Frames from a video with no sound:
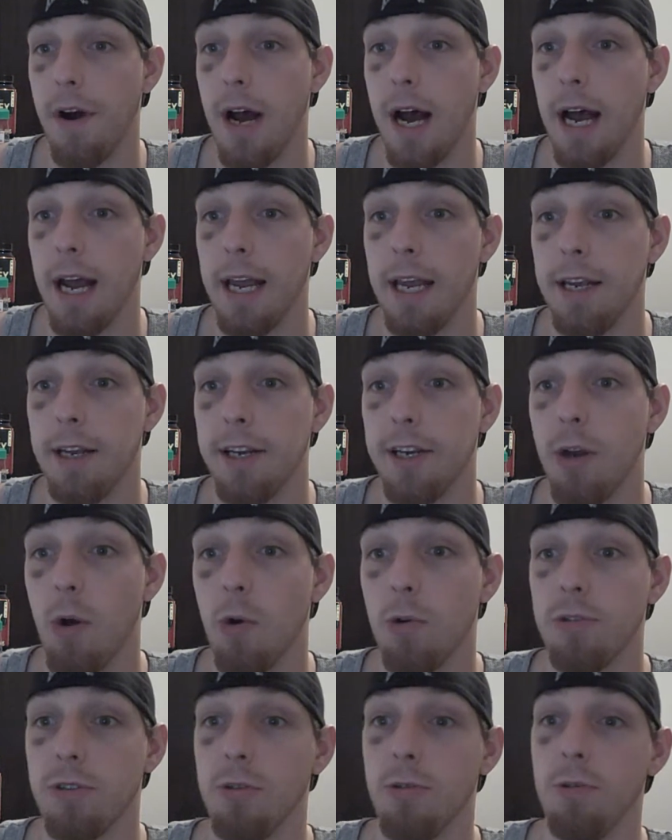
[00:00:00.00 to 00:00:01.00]
I
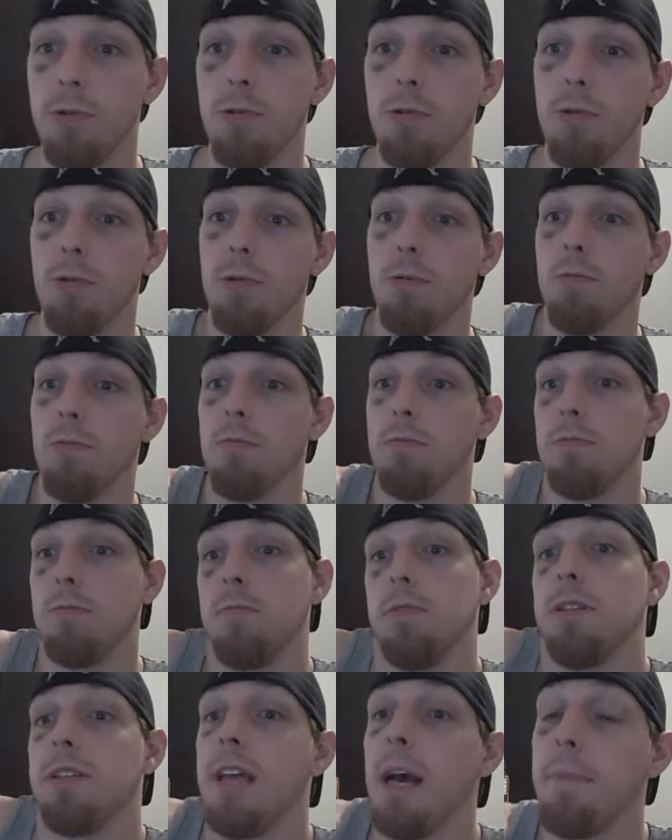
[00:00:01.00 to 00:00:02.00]
go to
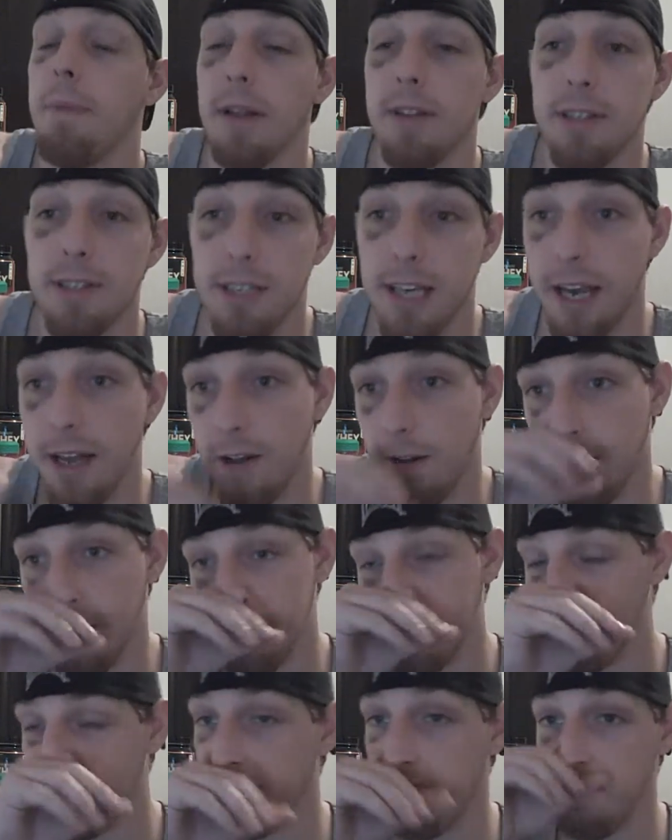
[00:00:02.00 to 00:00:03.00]
step on the scale,
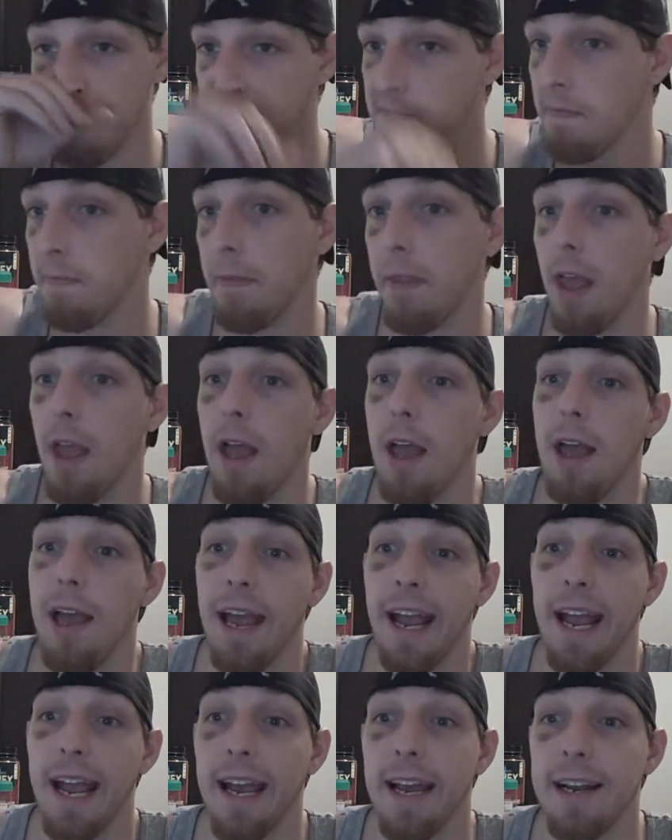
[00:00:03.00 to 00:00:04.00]

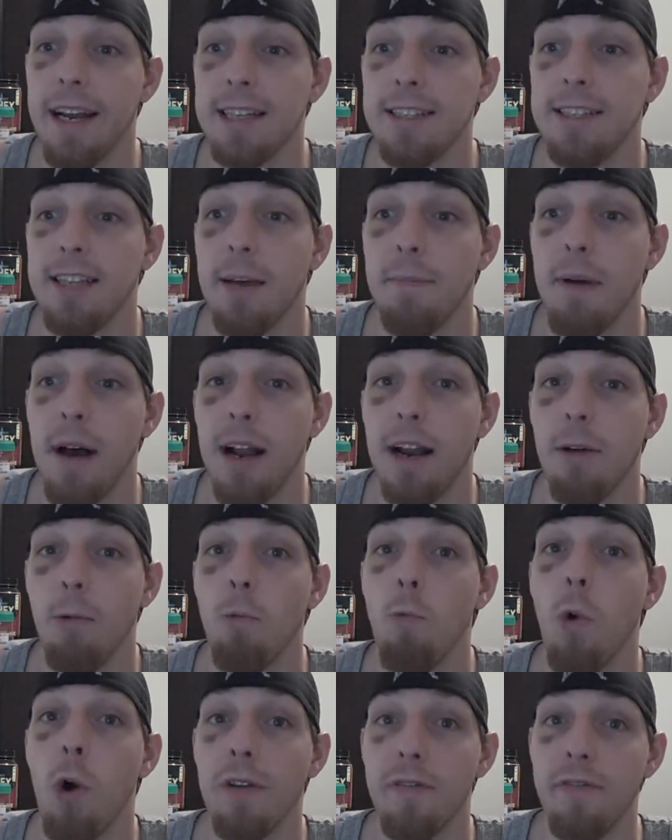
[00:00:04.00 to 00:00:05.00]
and I step on it
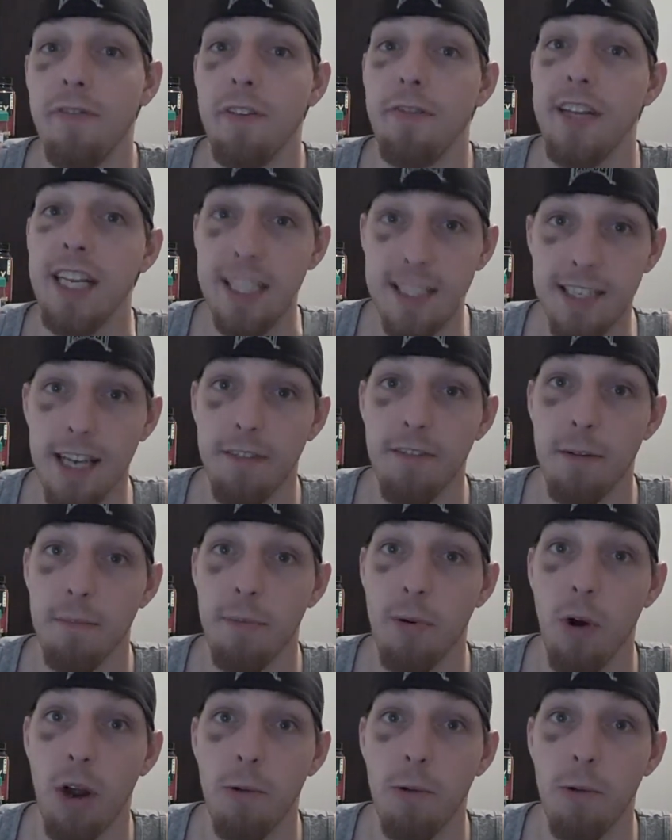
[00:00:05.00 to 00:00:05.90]
157.1.